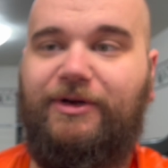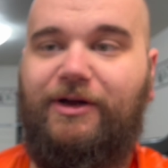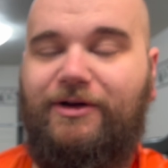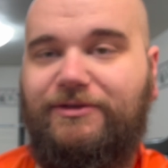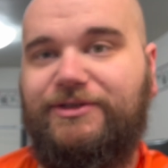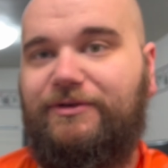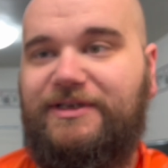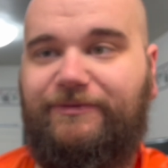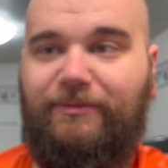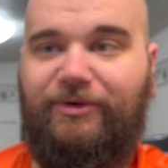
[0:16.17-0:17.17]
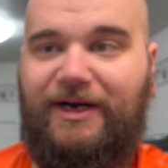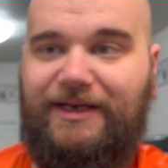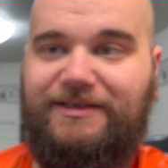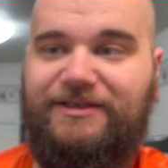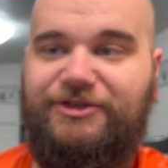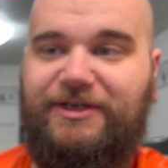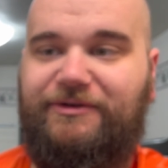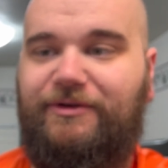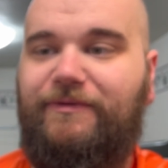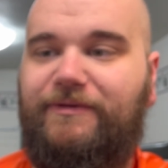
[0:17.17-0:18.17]
but also a different product in
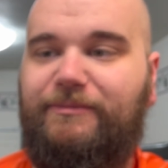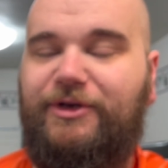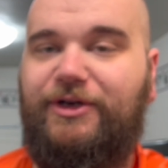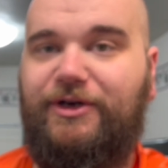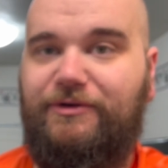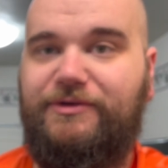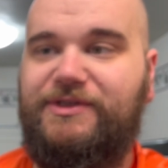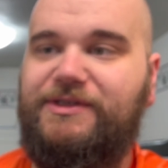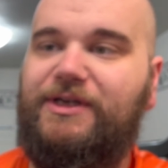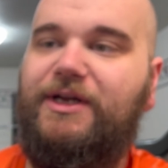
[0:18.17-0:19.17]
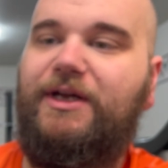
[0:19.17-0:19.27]
general from Ghost.